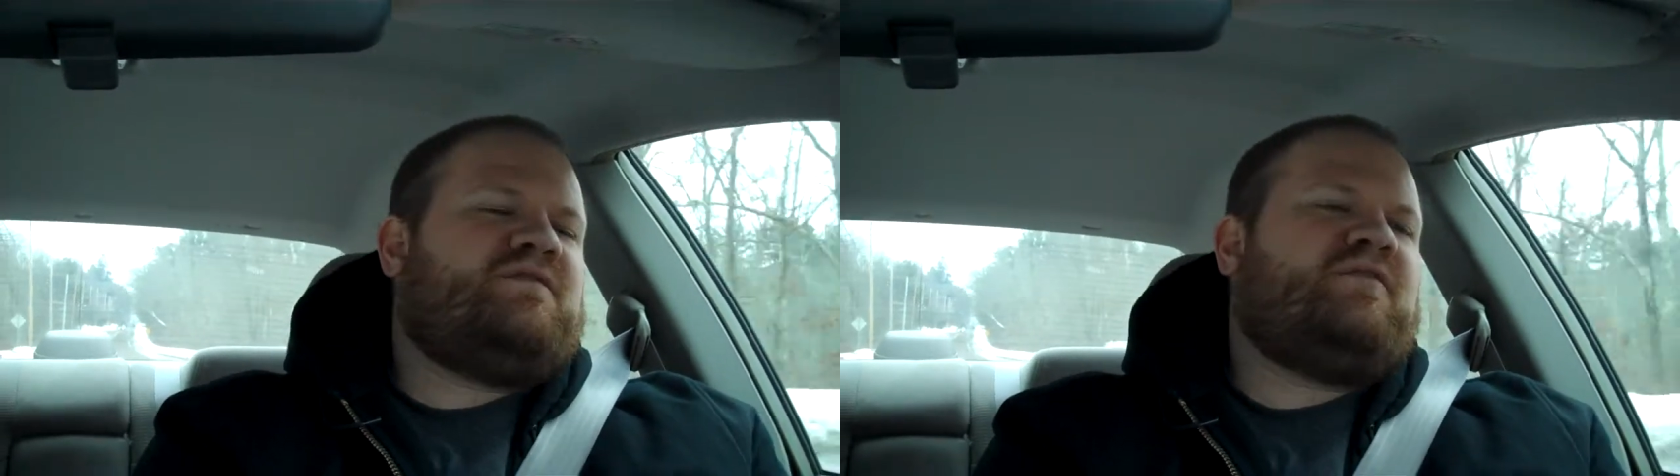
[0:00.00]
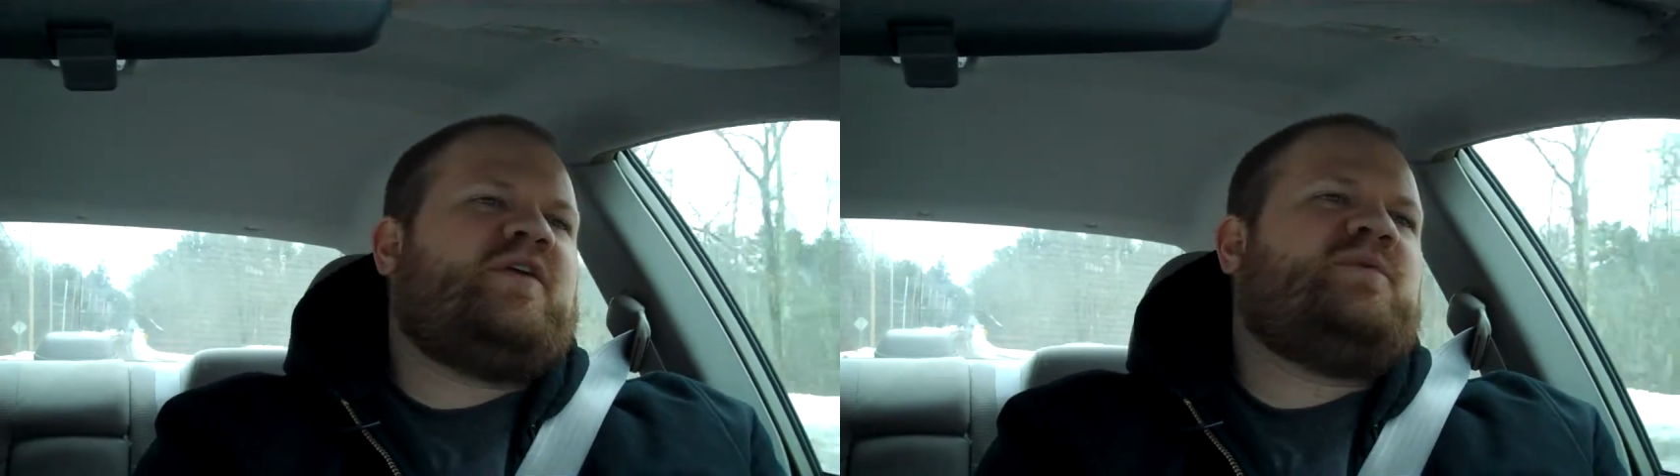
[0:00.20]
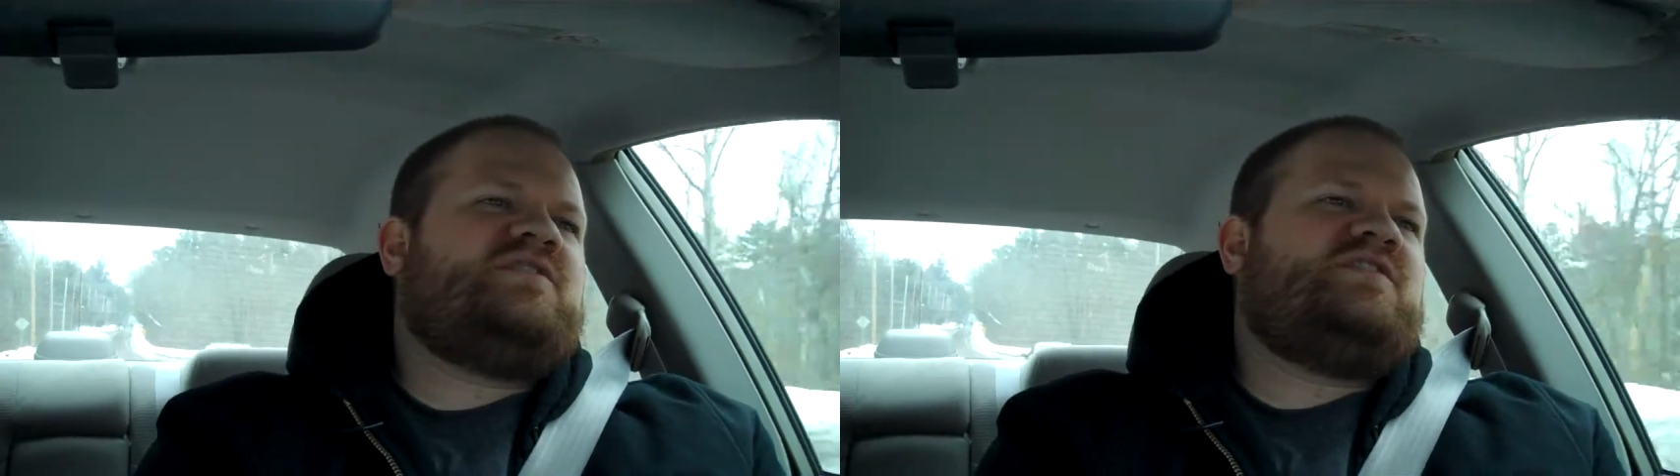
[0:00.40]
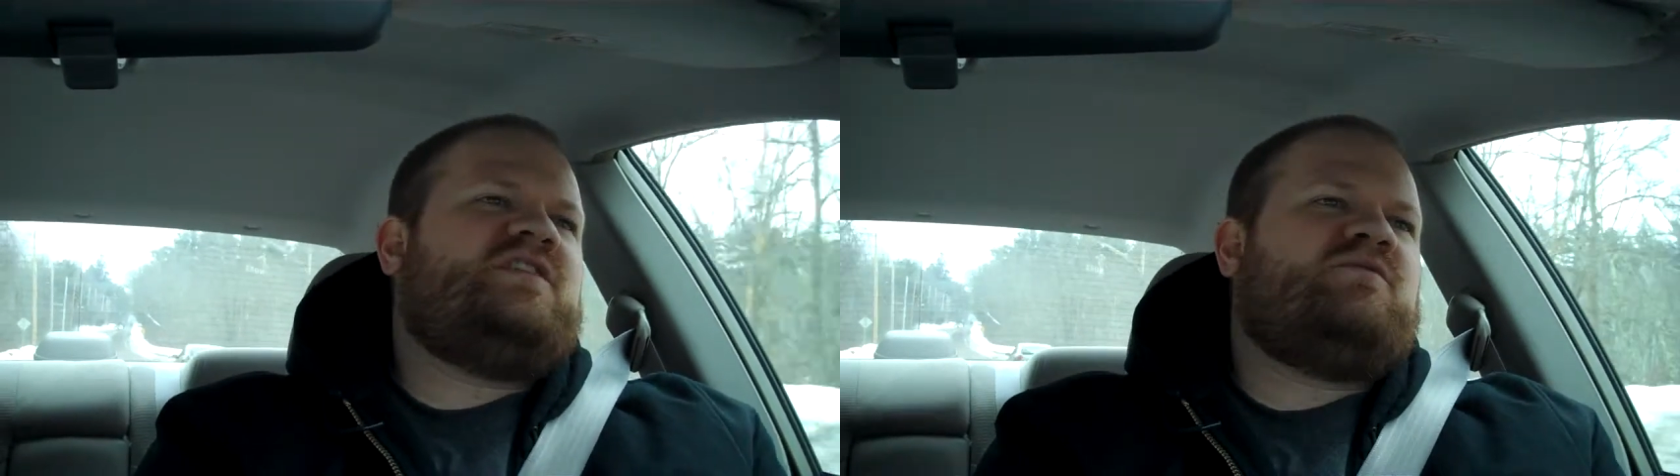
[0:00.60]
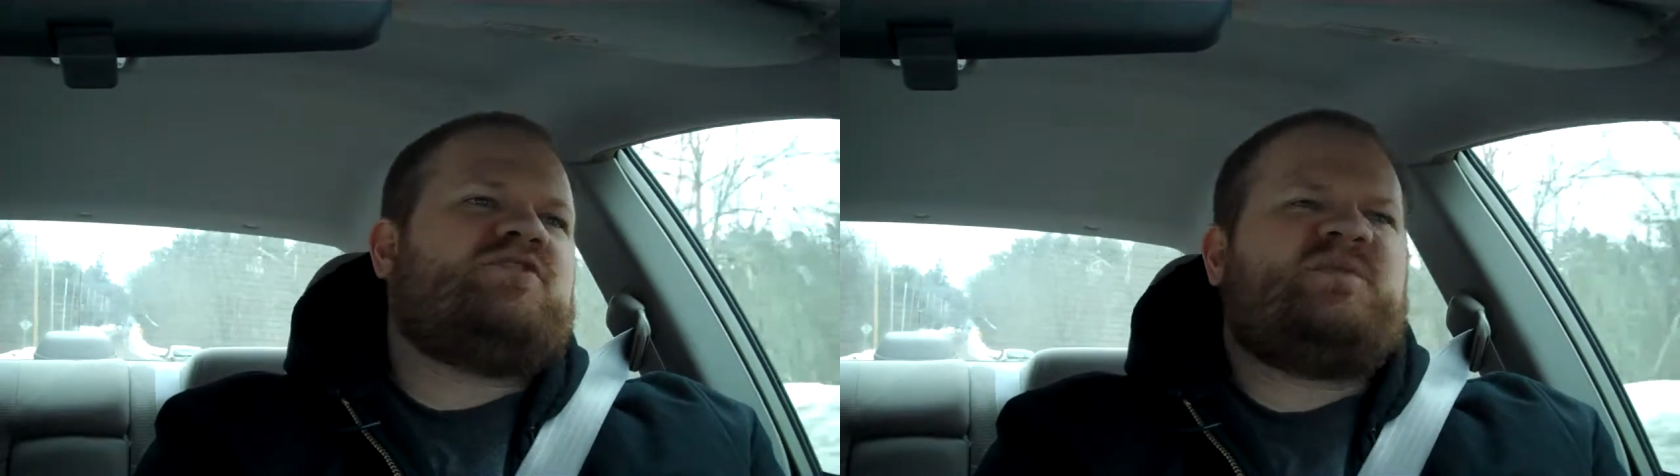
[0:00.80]

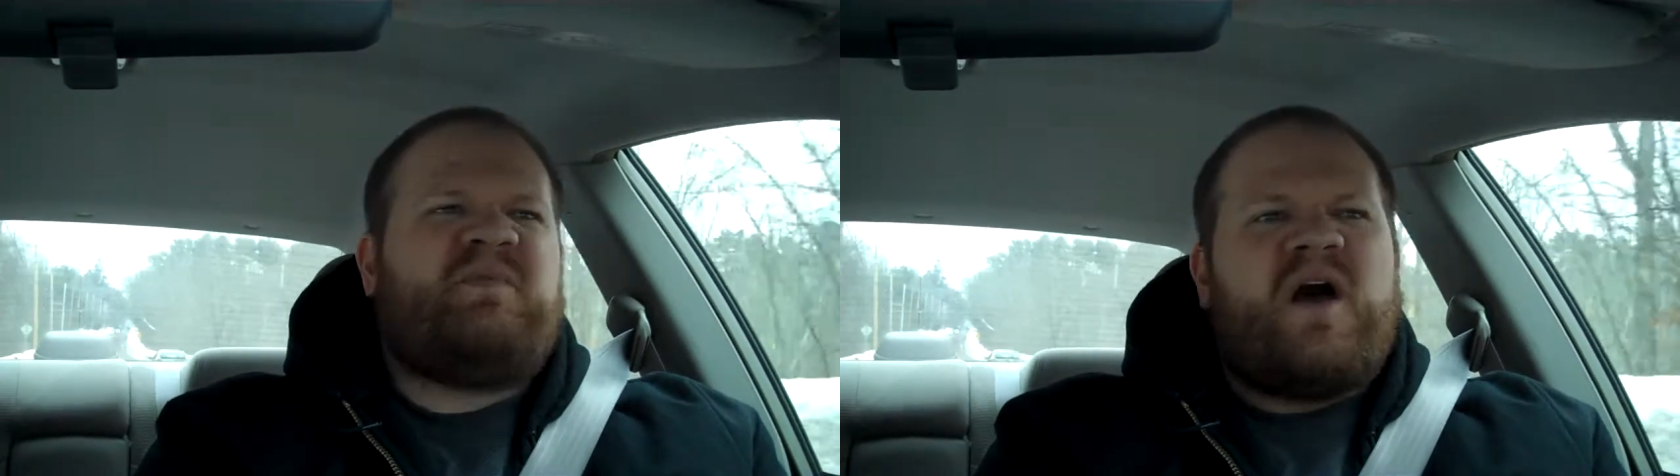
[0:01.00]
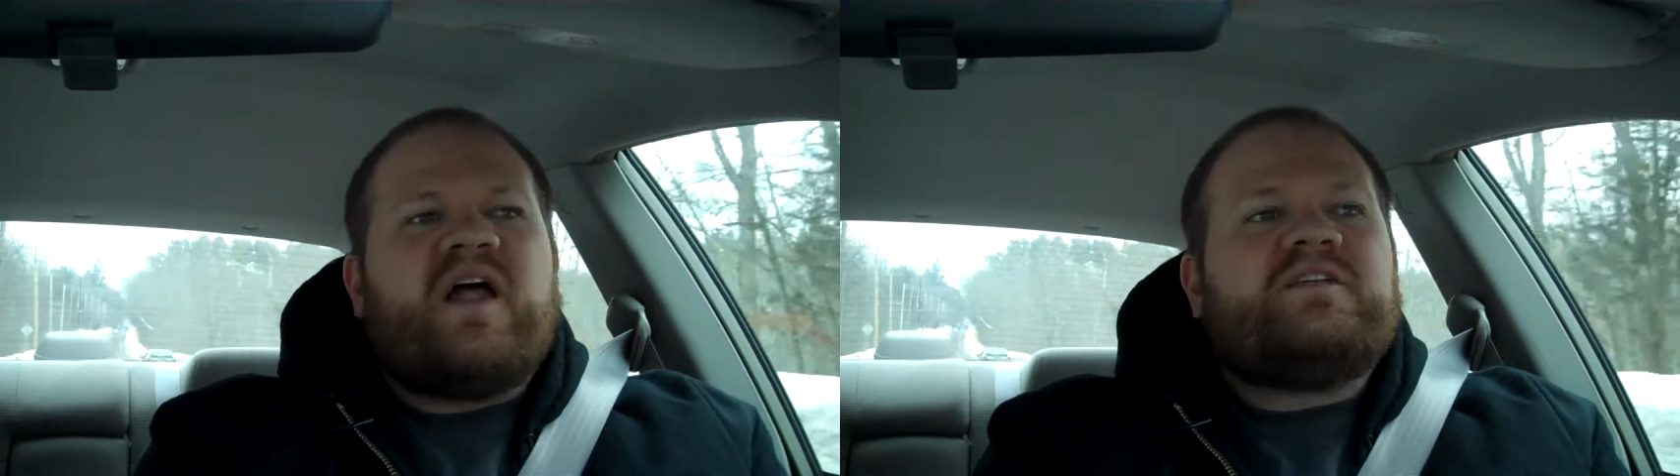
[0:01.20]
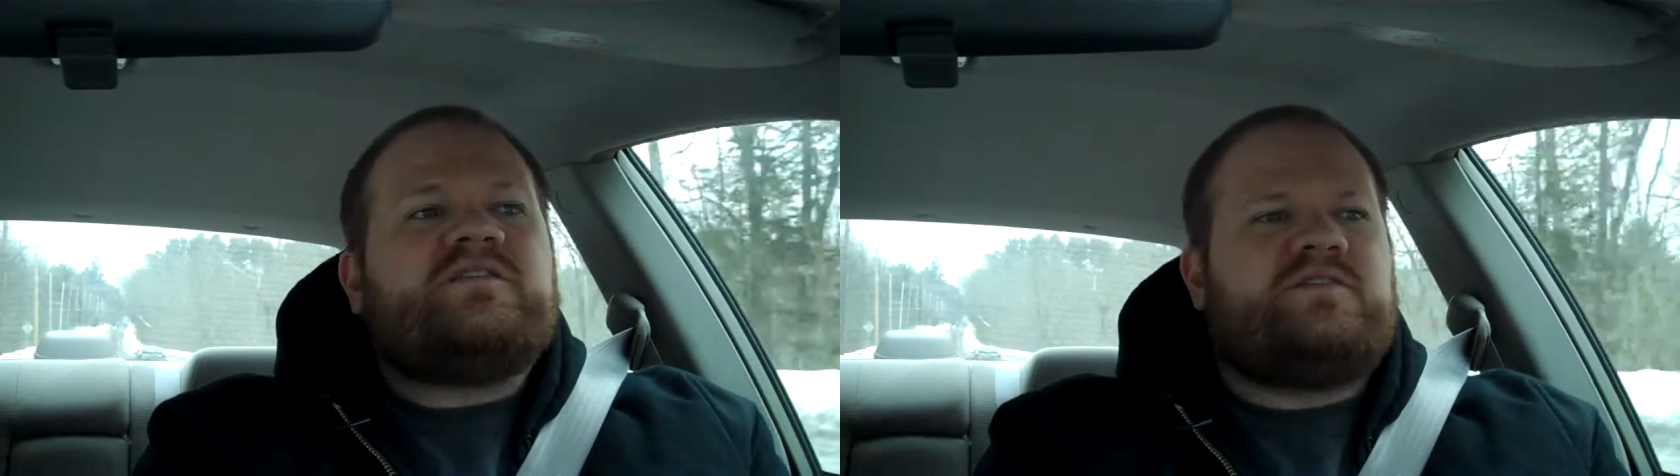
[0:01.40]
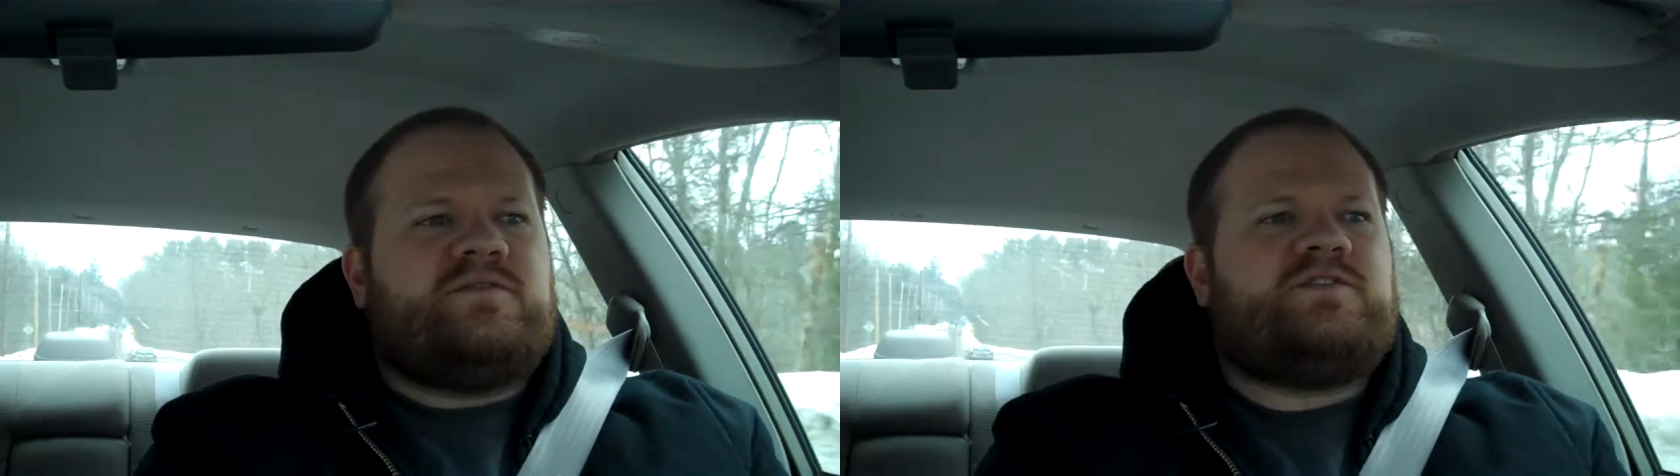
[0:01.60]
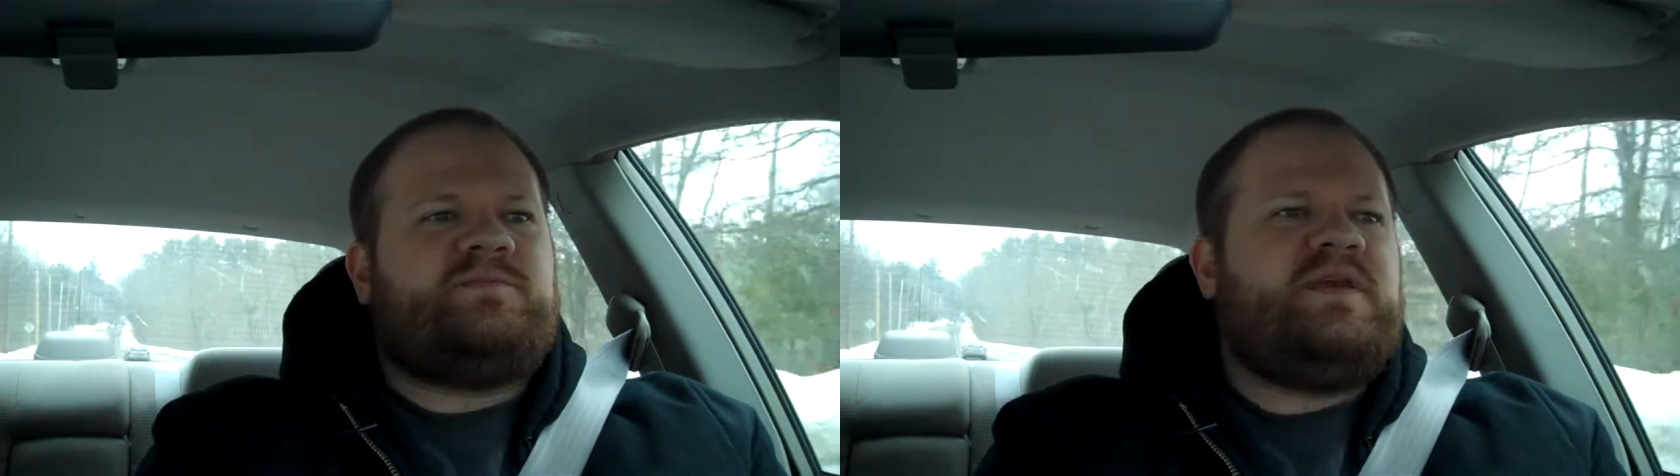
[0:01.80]
frequency response
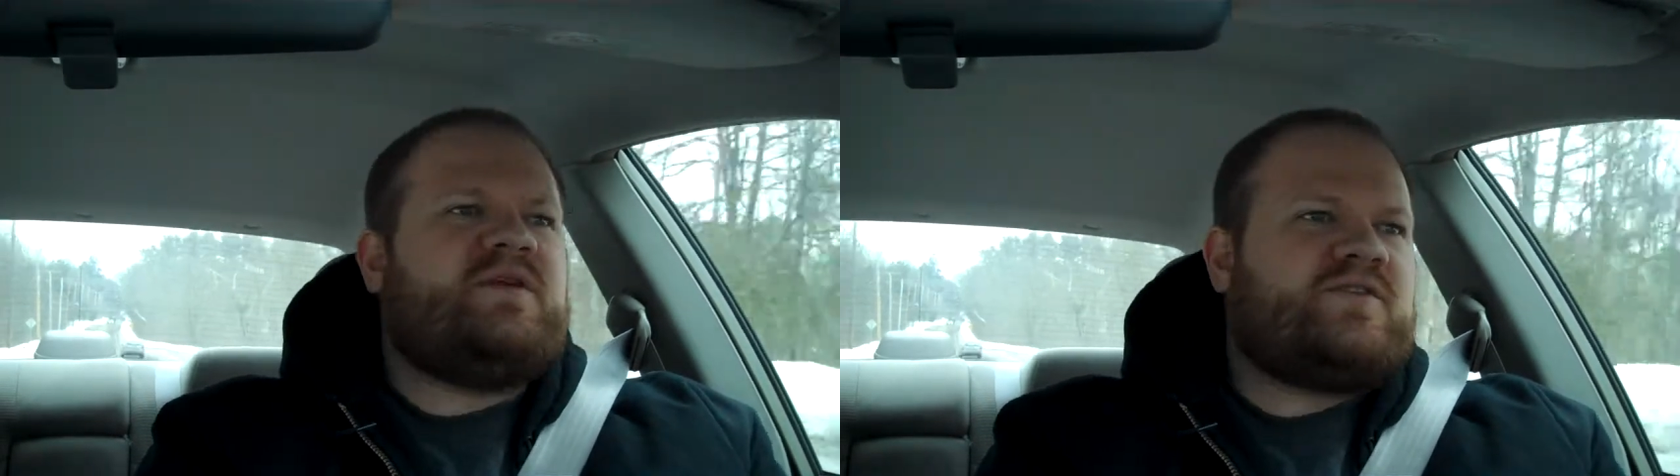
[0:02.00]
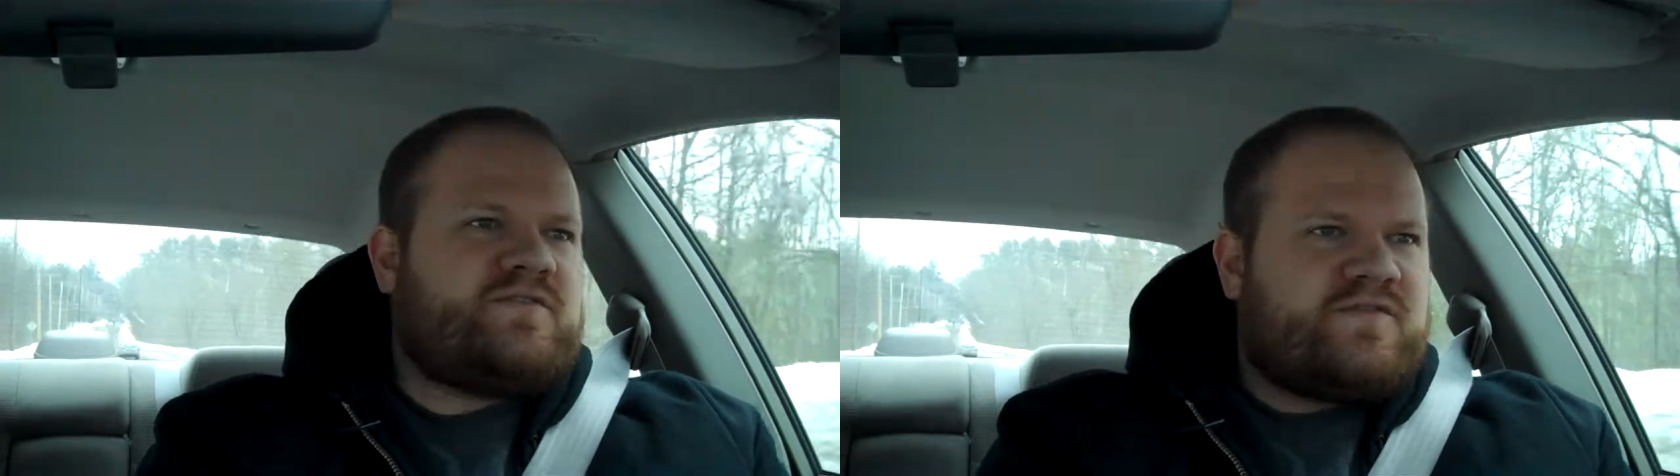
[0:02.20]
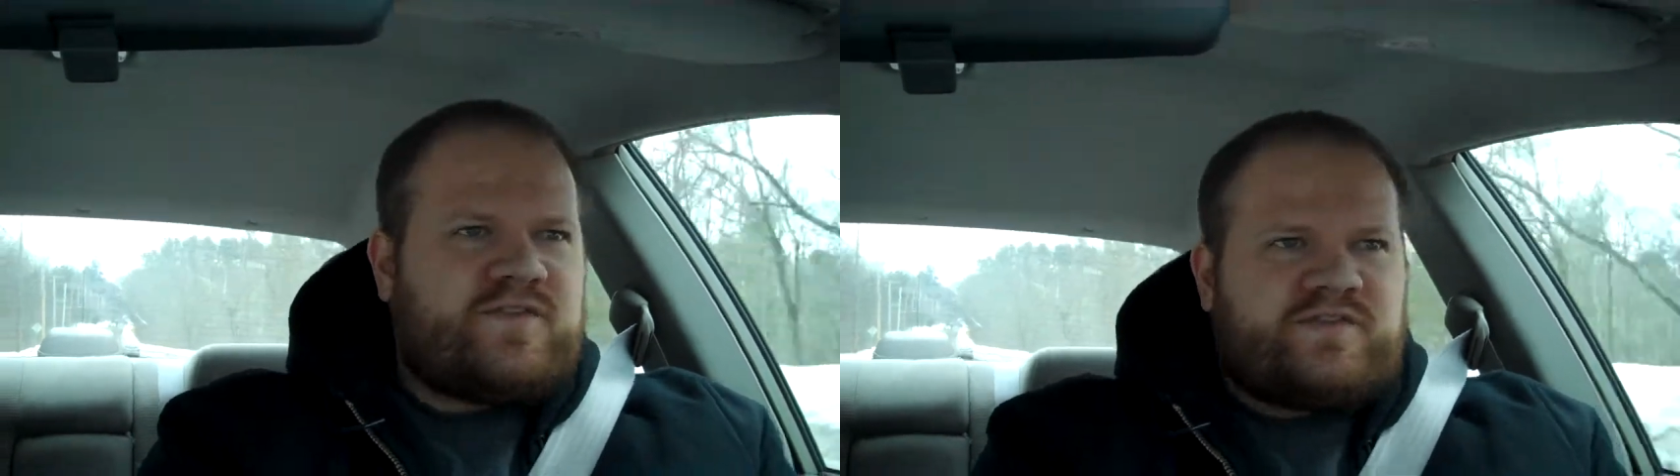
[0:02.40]
to speakers.